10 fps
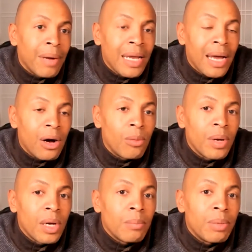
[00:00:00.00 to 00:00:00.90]
might help.
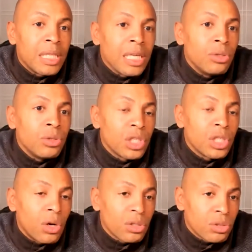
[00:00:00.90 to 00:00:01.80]
But then you
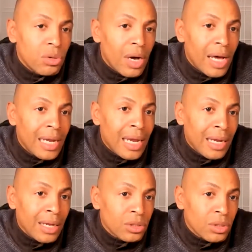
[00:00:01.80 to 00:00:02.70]
should also know how to
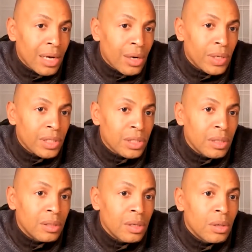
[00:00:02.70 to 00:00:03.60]
answer that
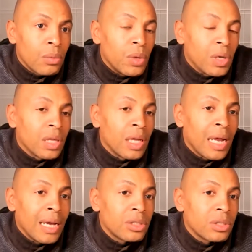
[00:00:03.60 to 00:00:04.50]
question with an
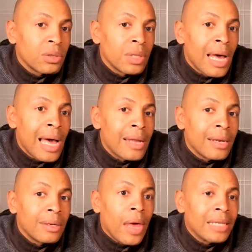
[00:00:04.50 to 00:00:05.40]
answer that
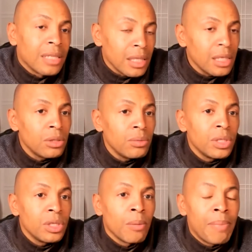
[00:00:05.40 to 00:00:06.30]
has nothing to do
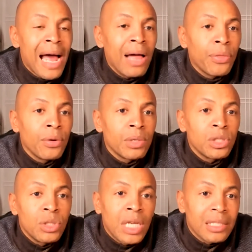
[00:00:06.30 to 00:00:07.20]
with your bathroom, because
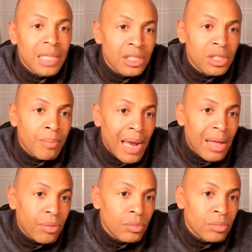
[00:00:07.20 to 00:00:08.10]
you can't change your
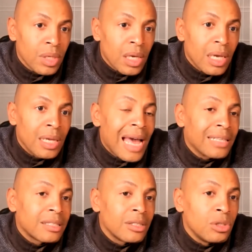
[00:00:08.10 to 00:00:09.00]
bathroom. It
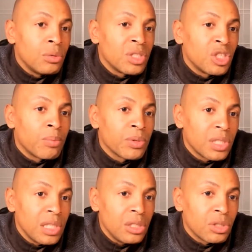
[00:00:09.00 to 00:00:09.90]
has to do with your
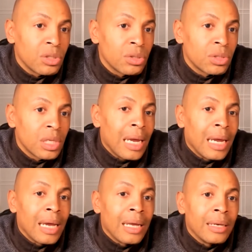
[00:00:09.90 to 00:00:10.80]
procedures
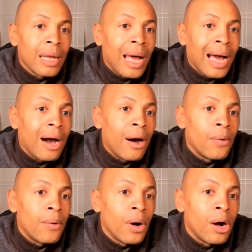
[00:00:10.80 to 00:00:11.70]
and how